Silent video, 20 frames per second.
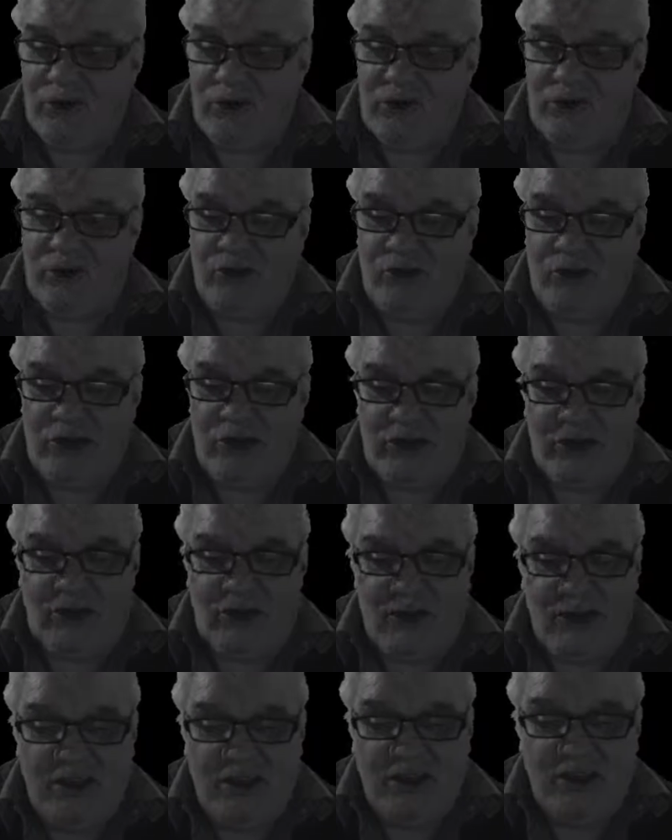you
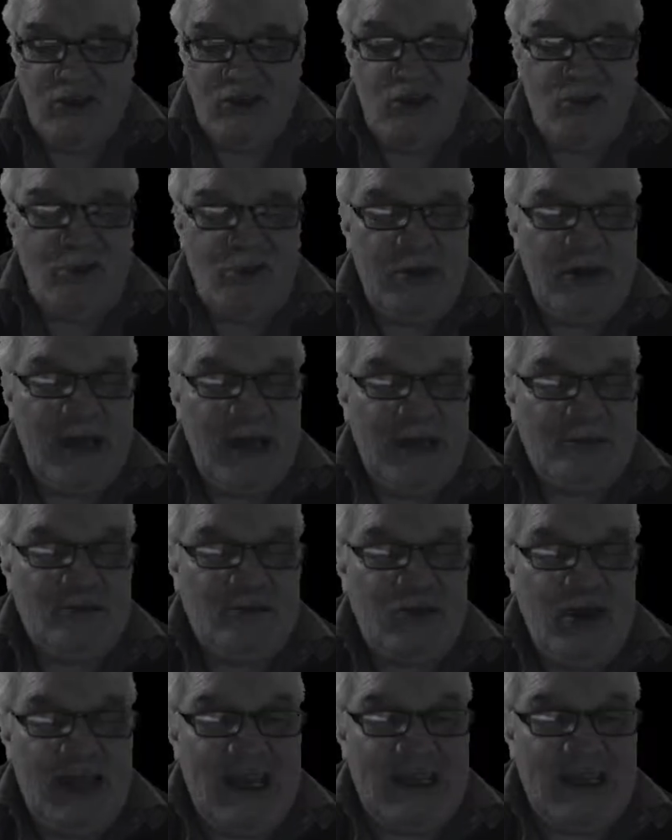should be
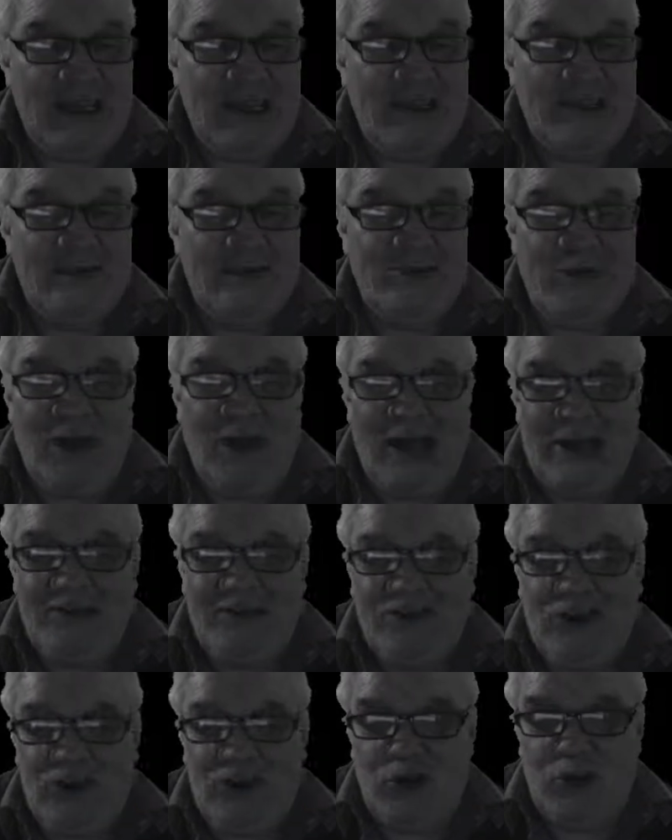updating them,
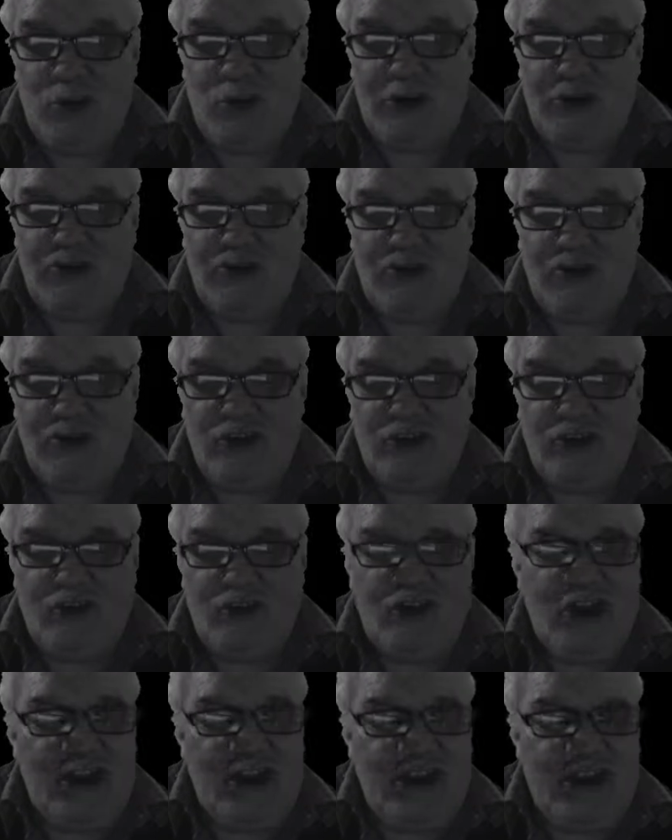asking questions,
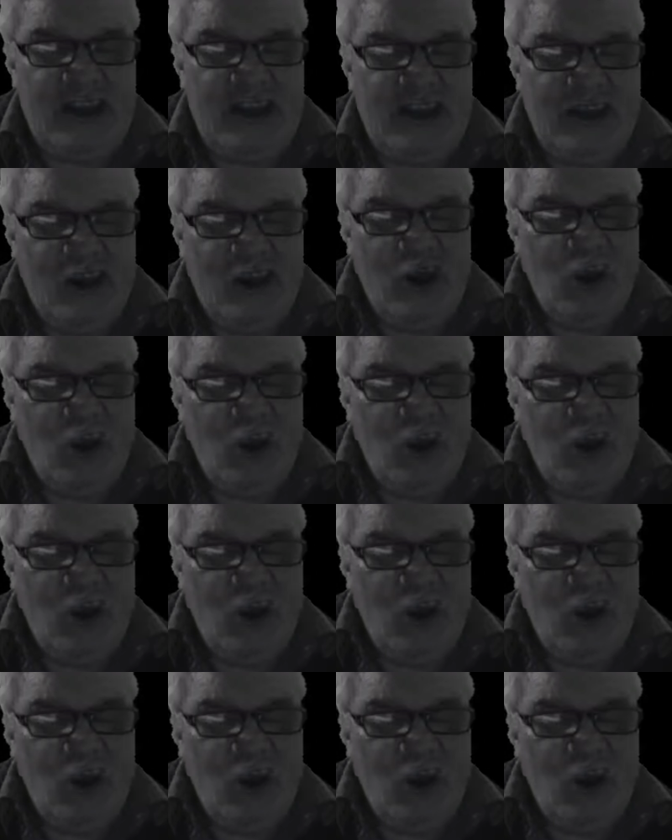thinking,